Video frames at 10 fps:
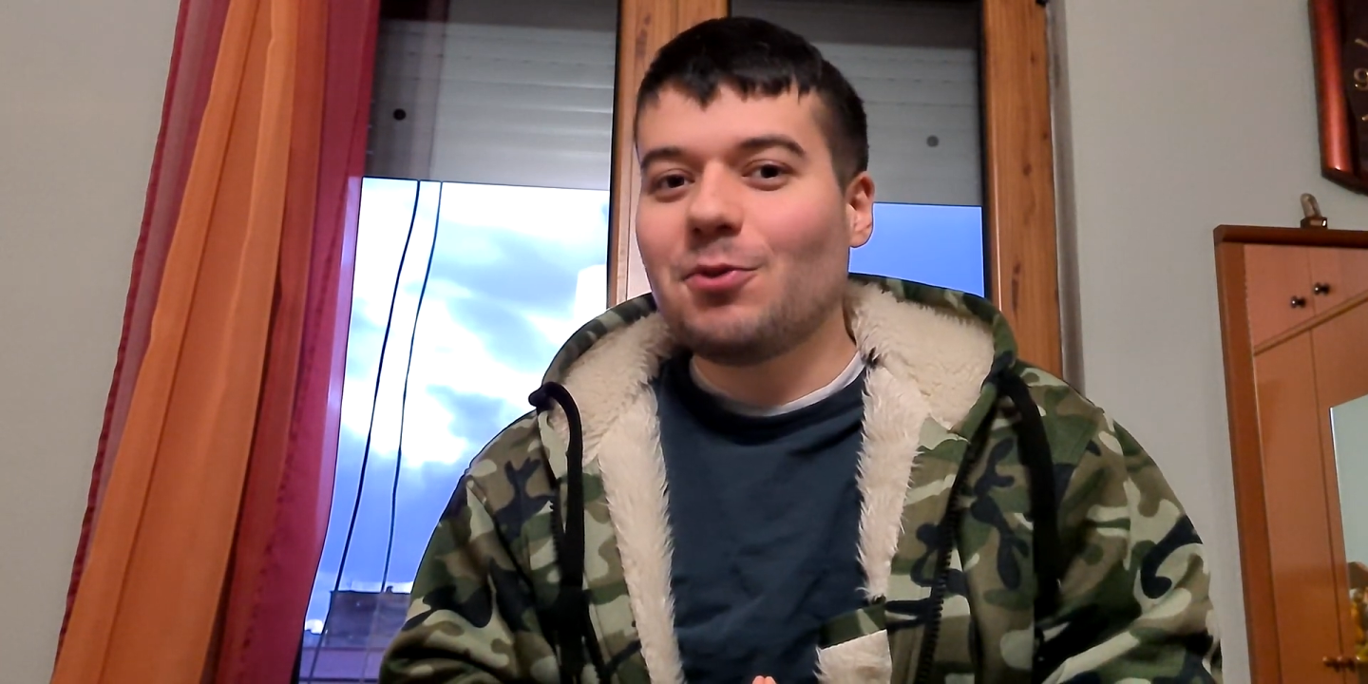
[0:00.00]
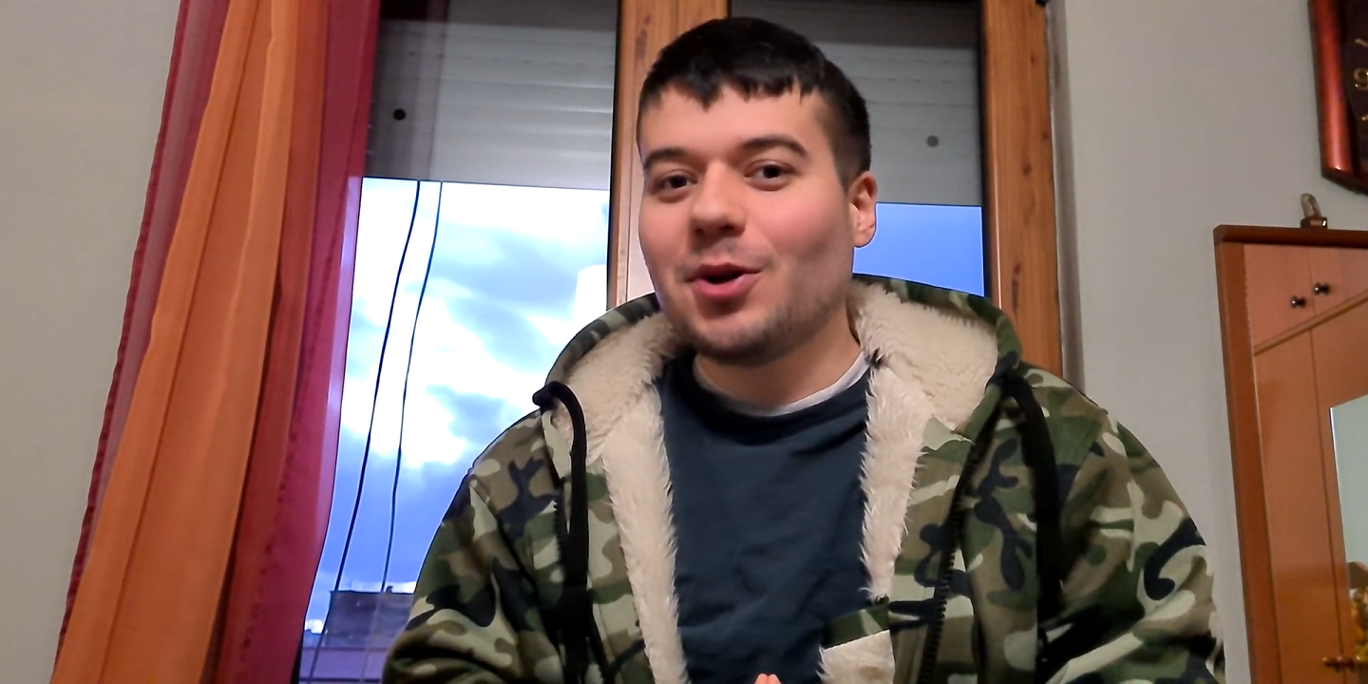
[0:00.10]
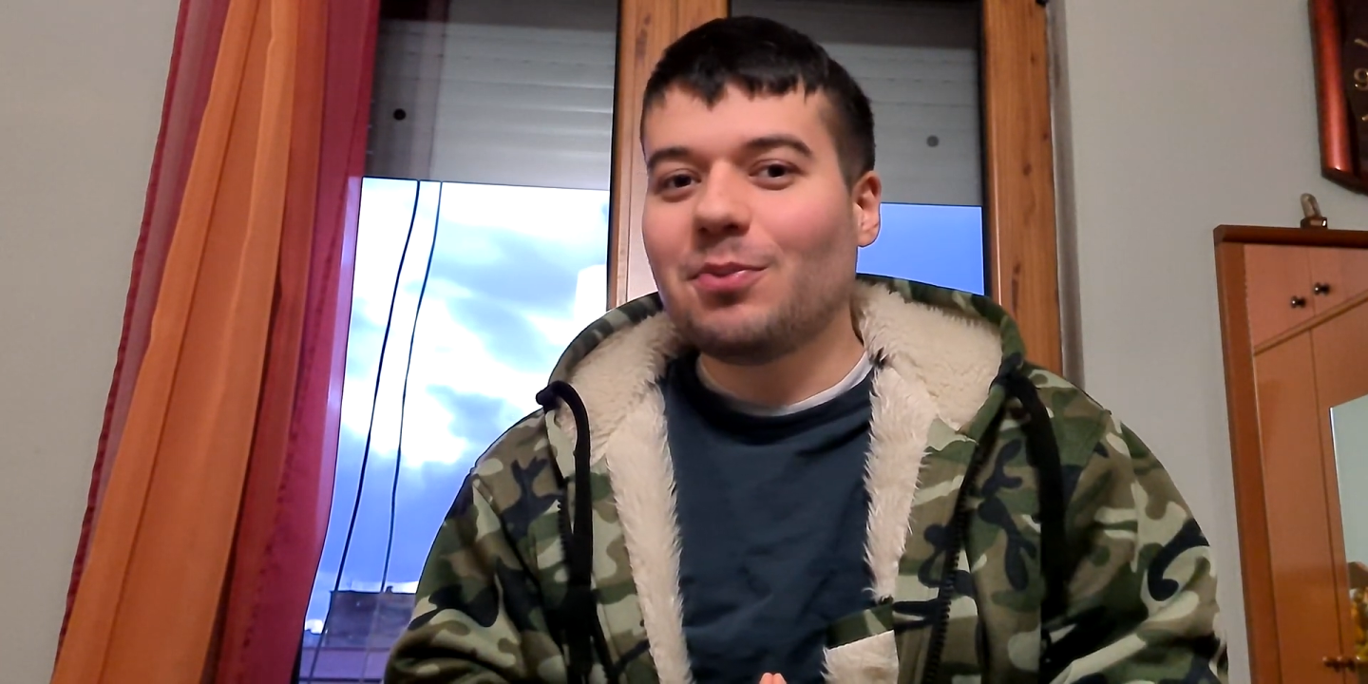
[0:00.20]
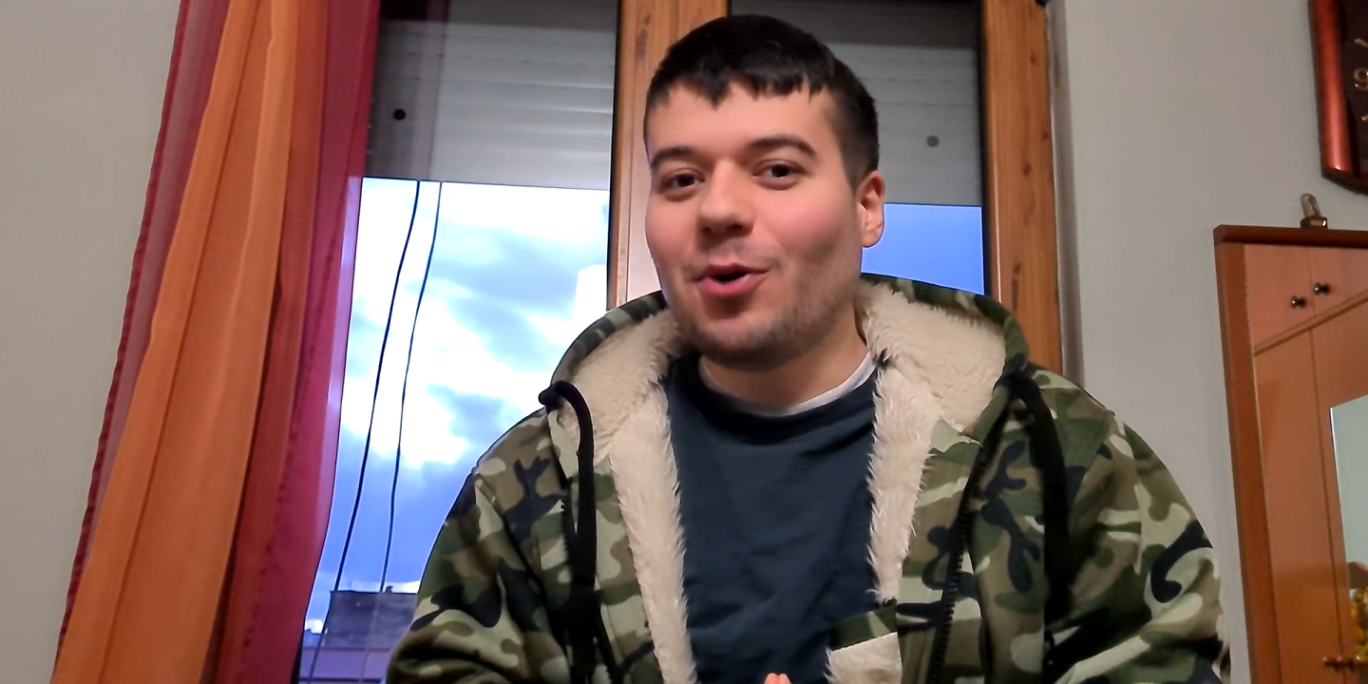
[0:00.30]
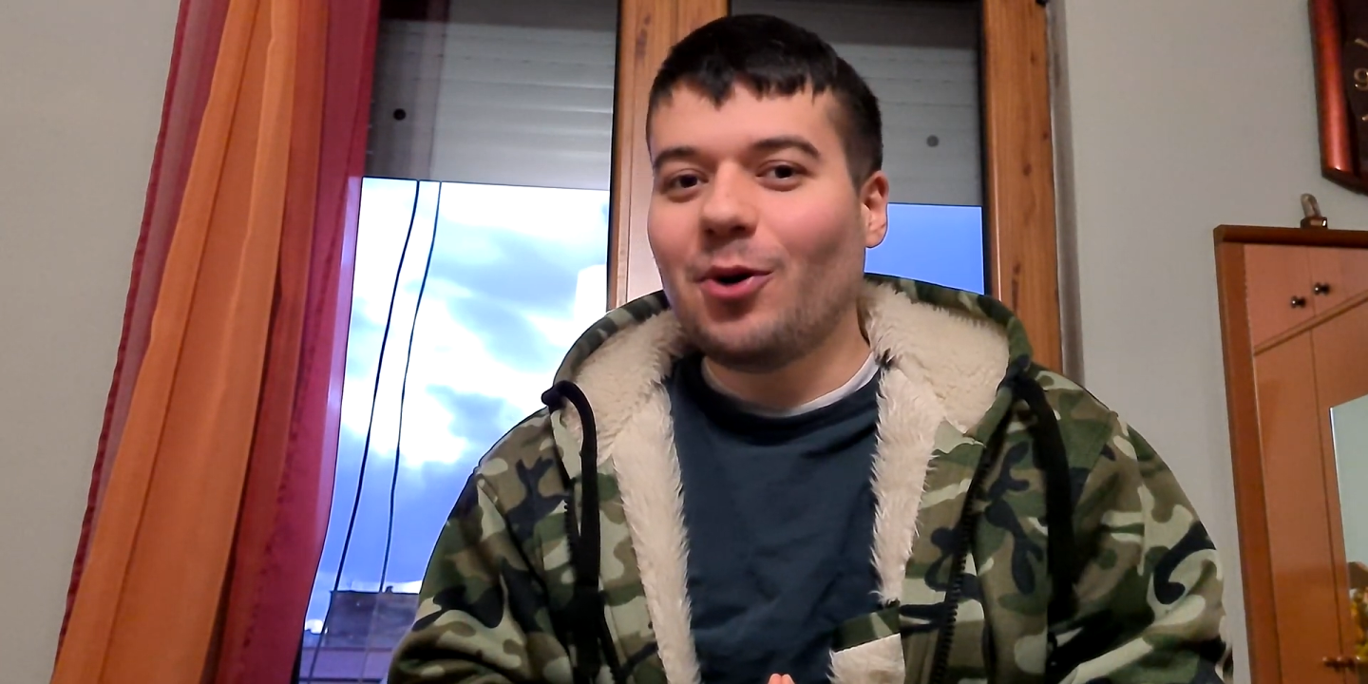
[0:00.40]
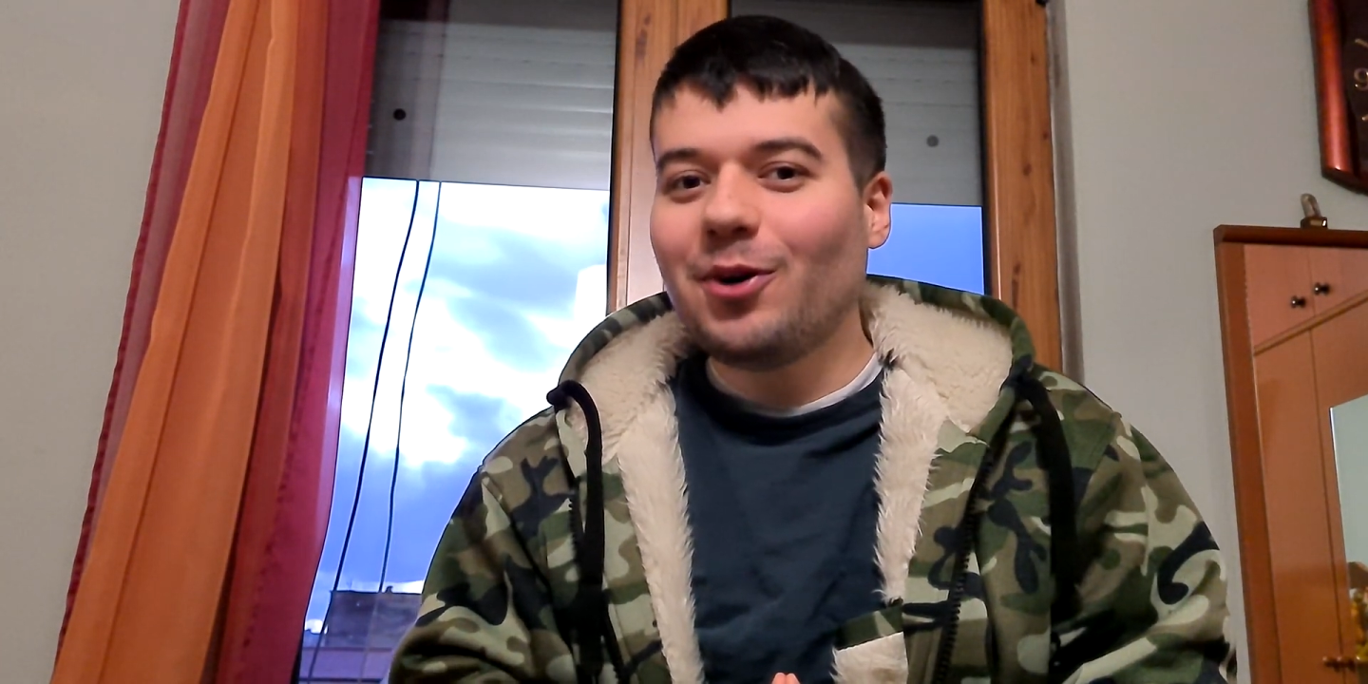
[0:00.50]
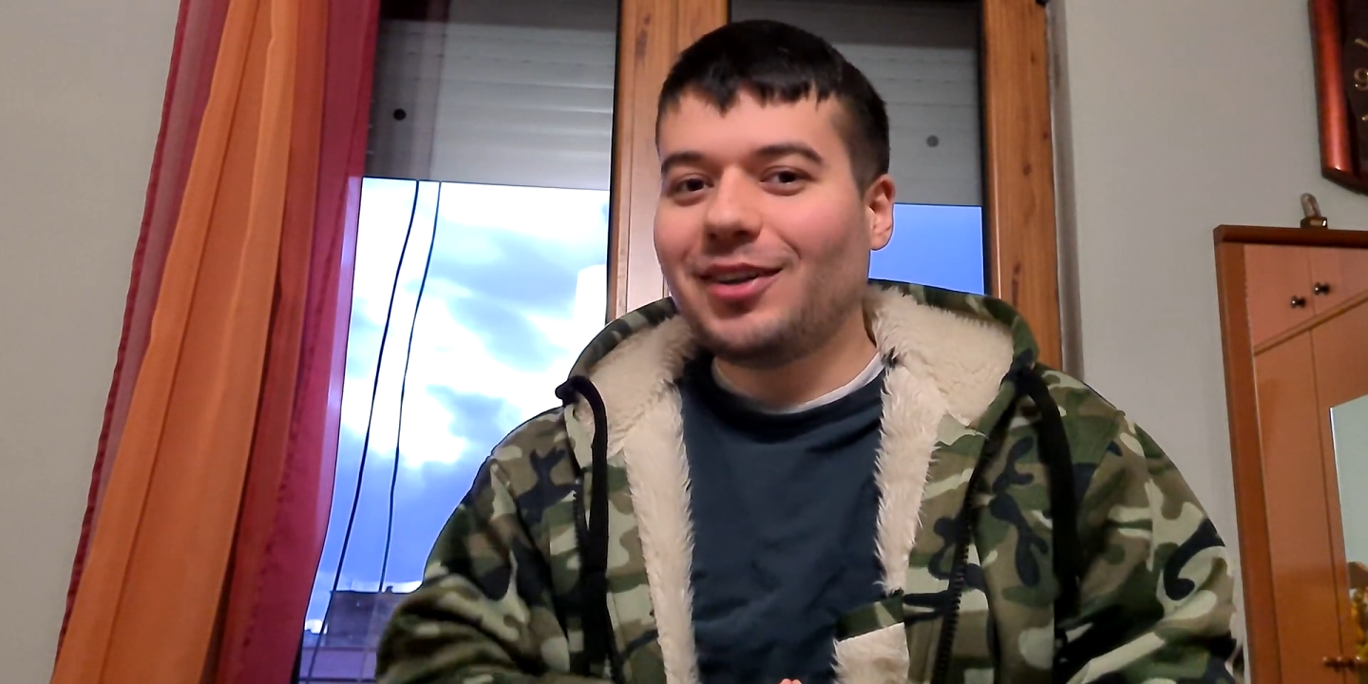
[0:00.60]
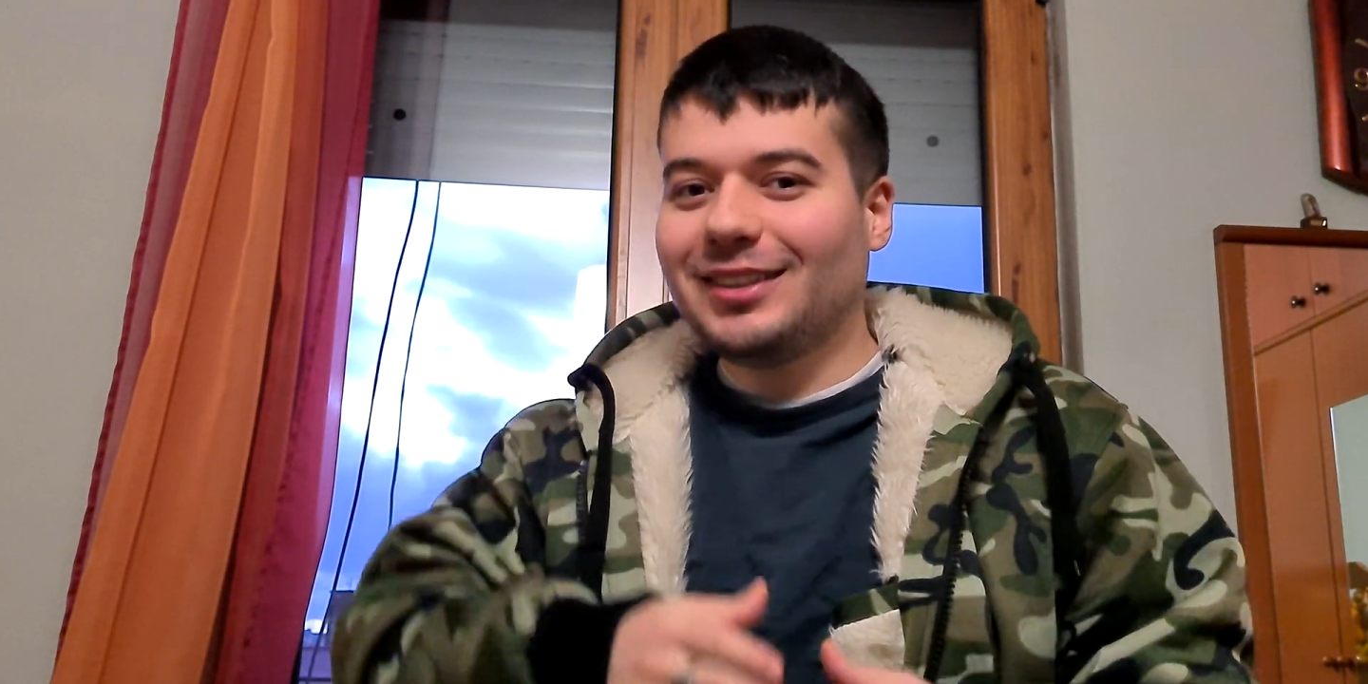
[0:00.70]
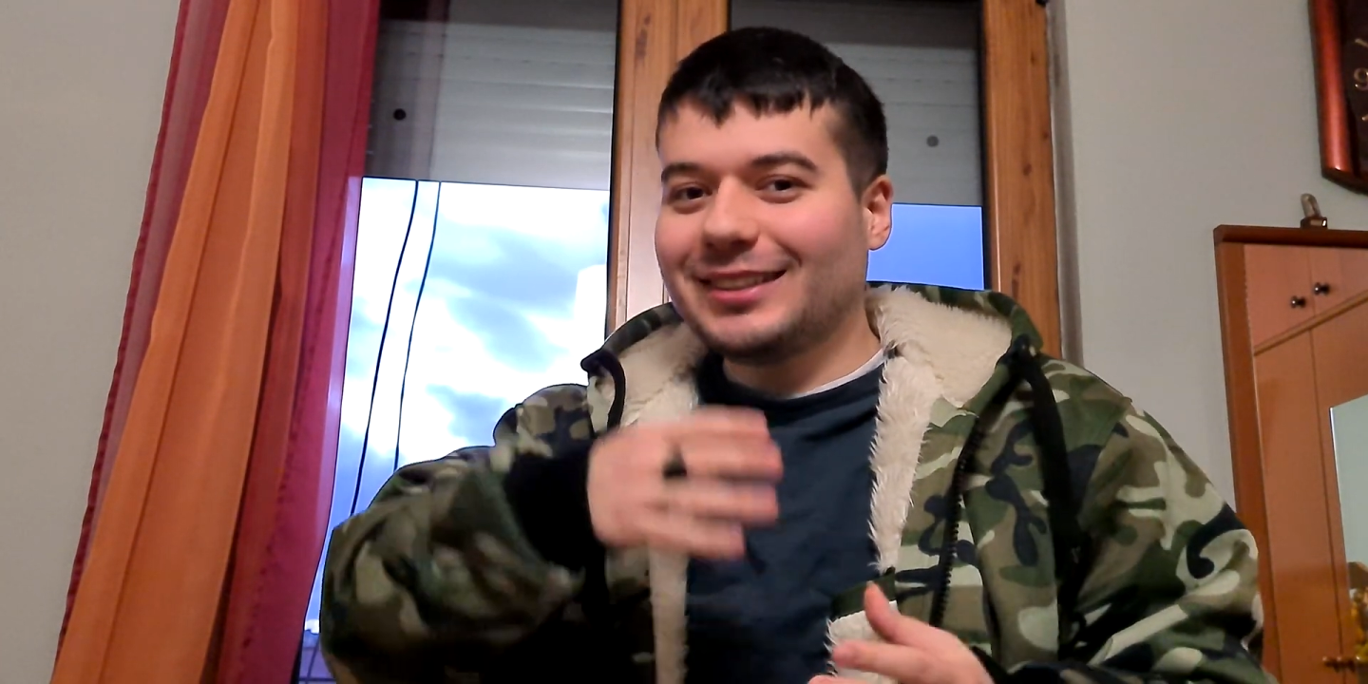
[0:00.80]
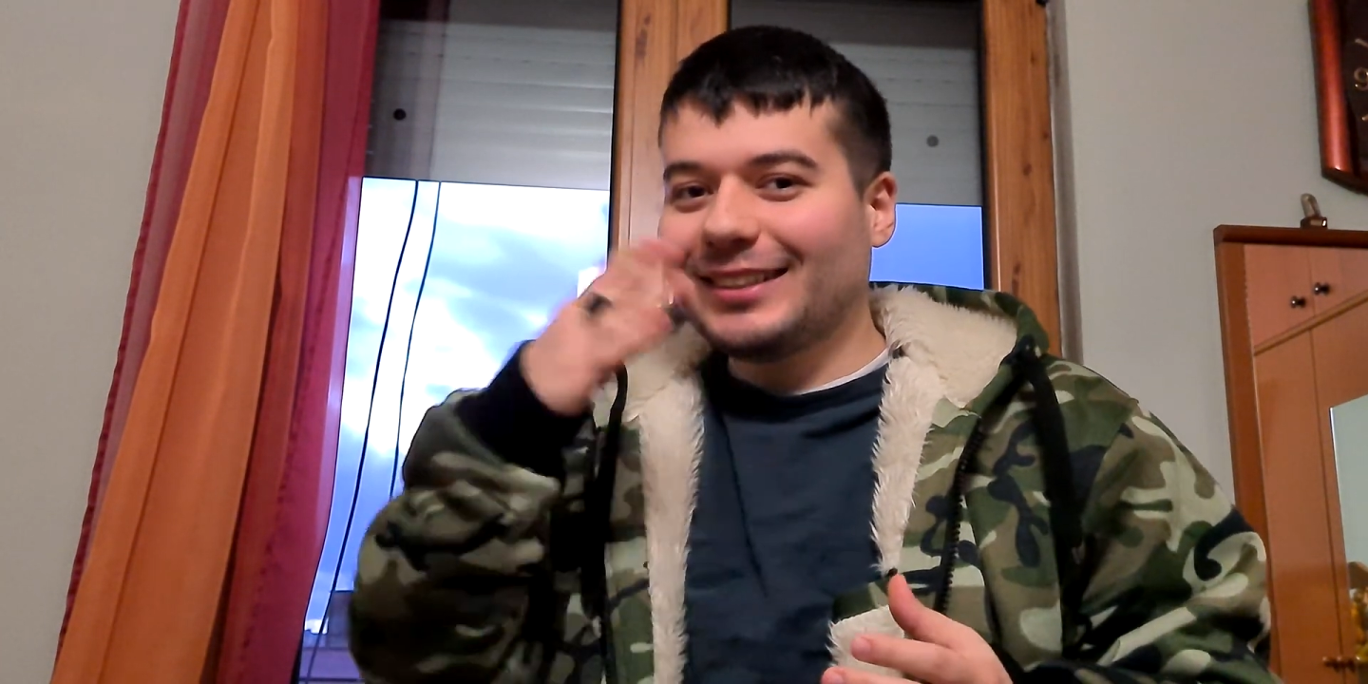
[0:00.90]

want more,